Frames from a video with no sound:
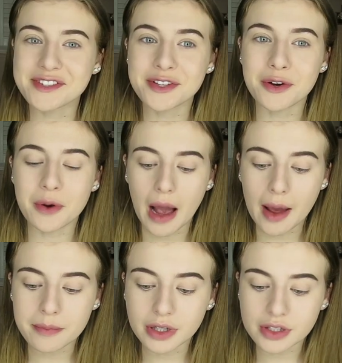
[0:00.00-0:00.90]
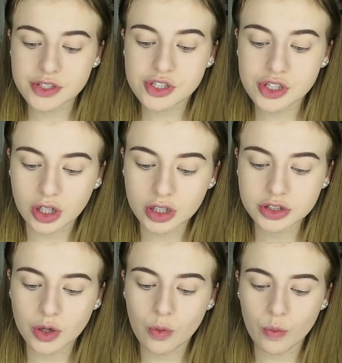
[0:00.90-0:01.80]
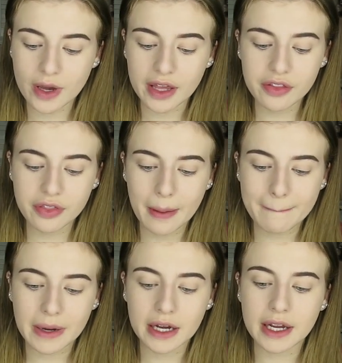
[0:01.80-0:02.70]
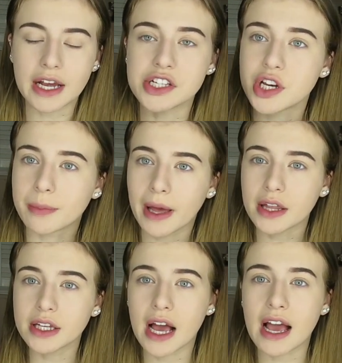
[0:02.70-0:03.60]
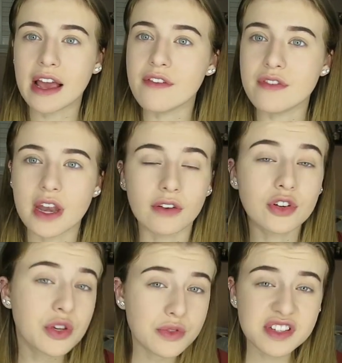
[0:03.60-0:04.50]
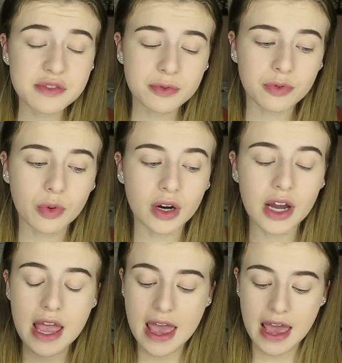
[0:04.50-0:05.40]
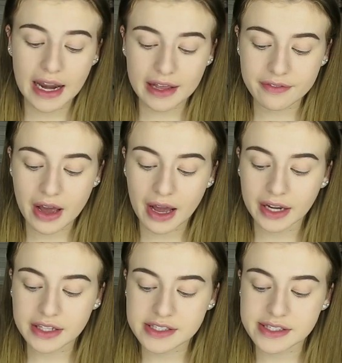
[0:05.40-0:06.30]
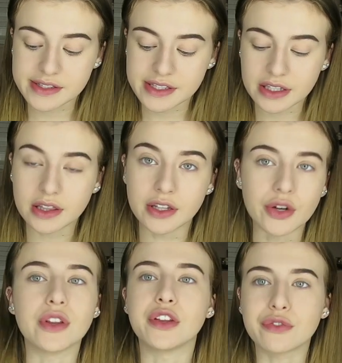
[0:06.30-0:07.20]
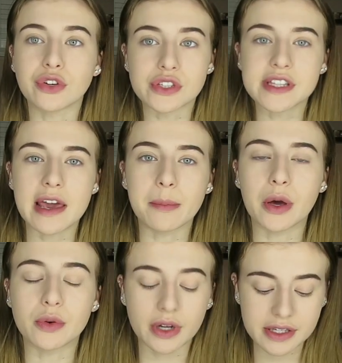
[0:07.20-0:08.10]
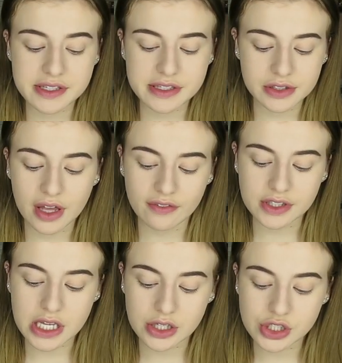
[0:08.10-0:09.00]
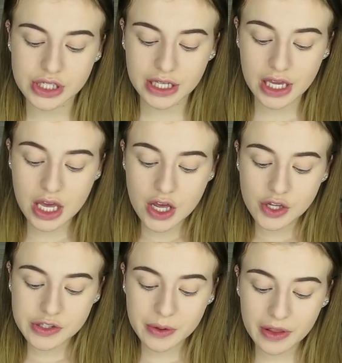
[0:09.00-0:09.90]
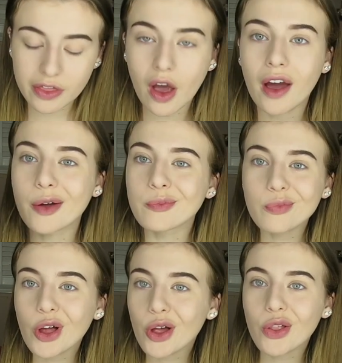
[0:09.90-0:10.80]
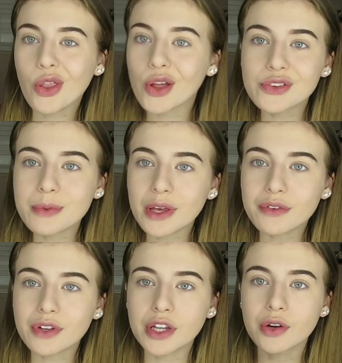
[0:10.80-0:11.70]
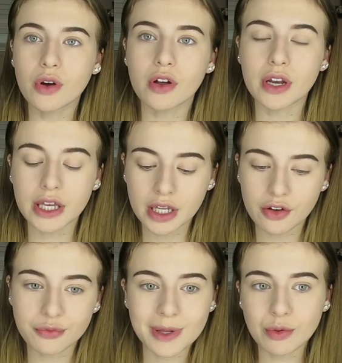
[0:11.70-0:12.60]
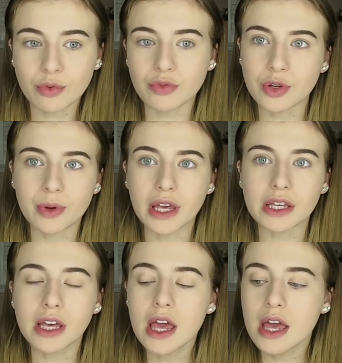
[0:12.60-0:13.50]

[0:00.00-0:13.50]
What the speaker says: So I'm gonna start with my eyeshadow palette. I've never used this before, and I've had it since it literally first came out, and I still haven't touched it. So I thought, let's make a video on it of me reviewing